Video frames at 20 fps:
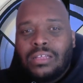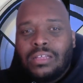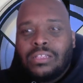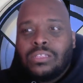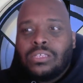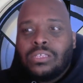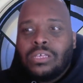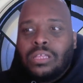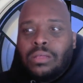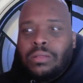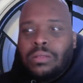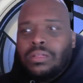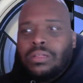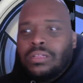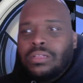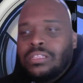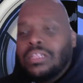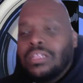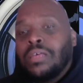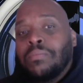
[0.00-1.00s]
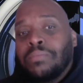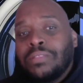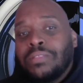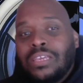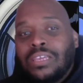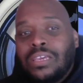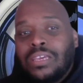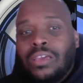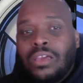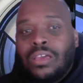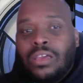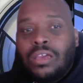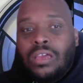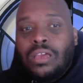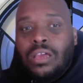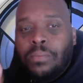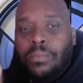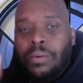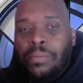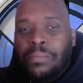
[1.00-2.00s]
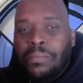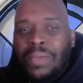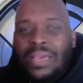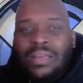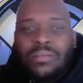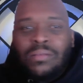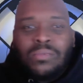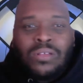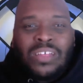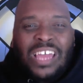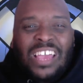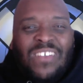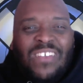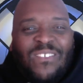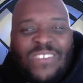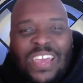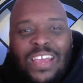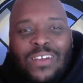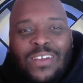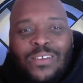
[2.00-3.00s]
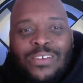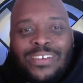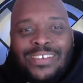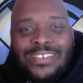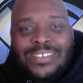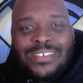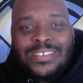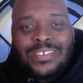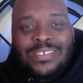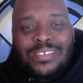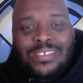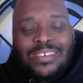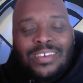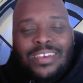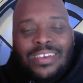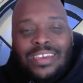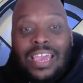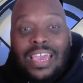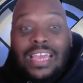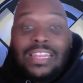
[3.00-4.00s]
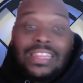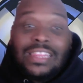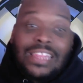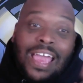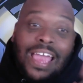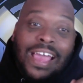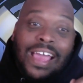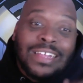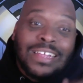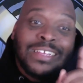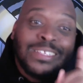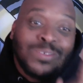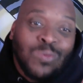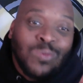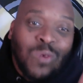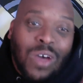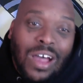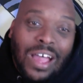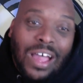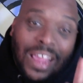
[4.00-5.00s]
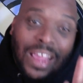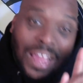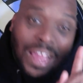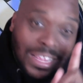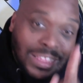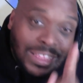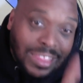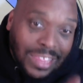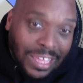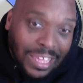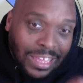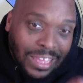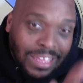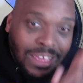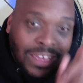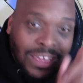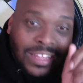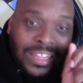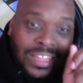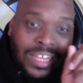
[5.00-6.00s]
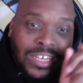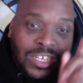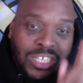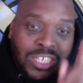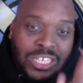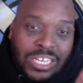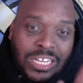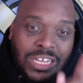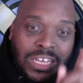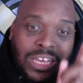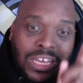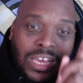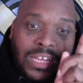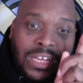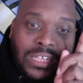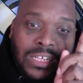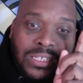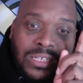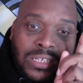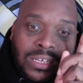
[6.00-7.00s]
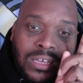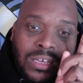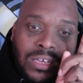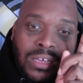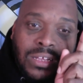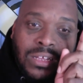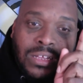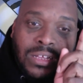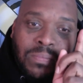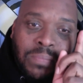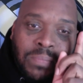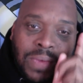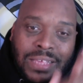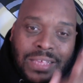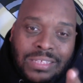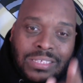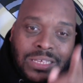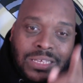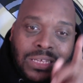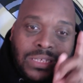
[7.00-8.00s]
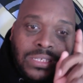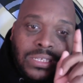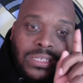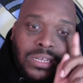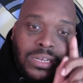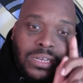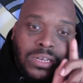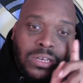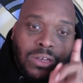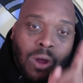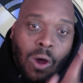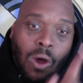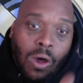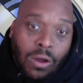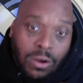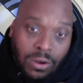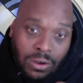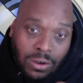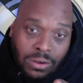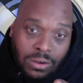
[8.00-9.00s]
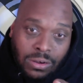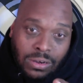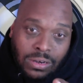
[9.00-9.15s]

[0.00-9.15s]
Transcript: tele- telepathy, but making them look like fairies. And that is why I think that she is Pixie's daughter.